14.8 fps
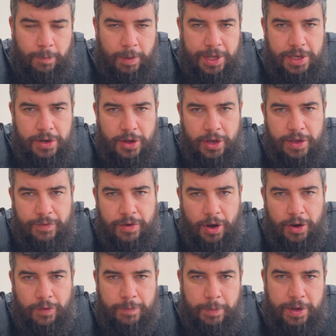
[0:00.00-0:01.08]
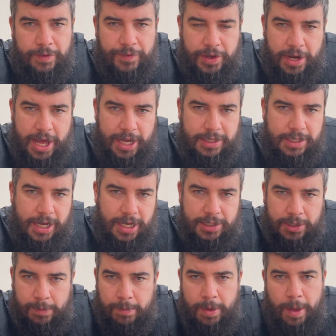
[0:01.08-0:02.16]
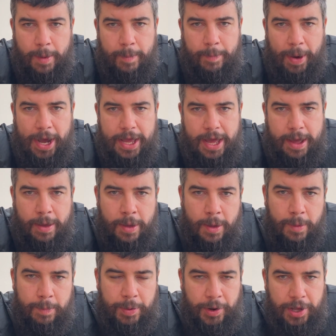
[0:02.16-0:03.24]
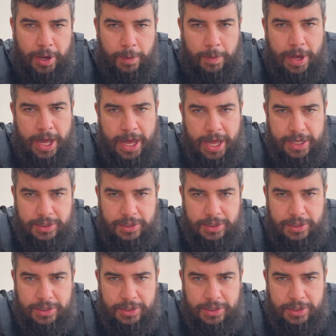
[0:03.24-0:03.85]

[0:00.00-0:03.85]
and when you know you've got enough money for your next item, buy it, put it away.